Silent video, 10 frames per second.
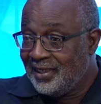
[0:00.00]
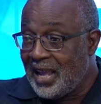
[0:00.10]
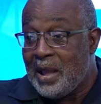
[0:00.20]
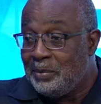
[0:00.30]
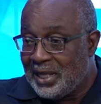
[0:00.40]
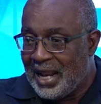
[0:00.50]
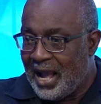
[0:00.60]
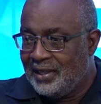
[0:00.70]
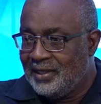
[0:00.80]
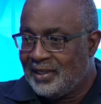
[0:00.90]
Empty
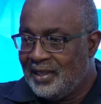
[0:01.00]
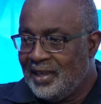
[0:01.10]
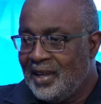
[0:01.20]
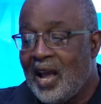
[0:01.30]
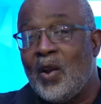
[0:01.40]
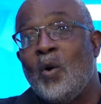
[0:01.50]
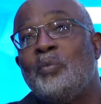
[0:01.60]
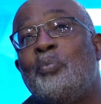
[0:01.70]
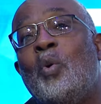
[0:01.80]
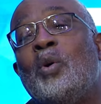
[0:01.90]
lands. And our
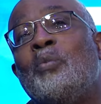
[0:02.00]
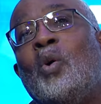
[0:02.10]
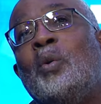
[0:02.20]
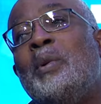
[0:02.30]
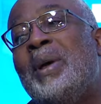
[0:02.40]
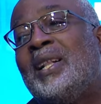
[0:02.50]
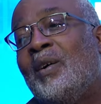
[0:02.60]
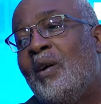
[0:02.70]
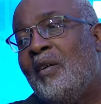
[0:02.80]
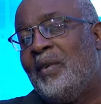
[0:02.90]
Portmore will be
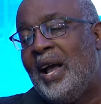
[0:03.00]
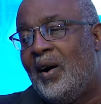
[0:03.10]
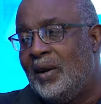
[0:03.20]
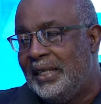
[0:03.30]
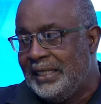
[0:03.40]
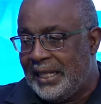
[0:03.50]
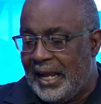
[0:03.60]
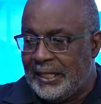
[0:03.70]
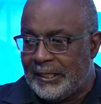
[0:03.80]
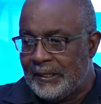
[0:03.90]
better off by all these
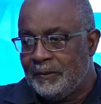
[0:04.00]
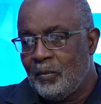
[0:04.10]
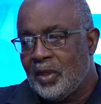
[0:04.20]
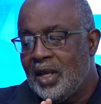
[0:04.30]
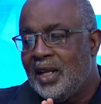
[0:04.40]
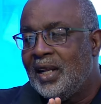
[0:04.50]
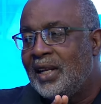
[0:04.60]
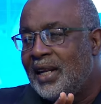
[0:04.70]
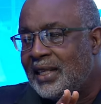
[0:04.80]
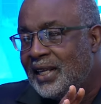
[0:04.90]
lands.
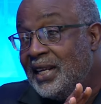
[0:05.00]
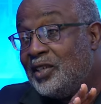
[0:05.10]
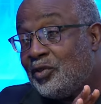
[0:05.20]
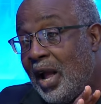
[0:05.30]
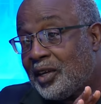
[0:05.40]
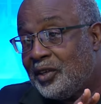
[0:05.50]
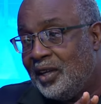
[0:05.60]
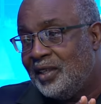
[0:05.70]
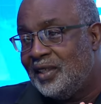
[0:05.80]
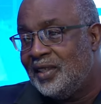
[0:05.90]
That's a distraction.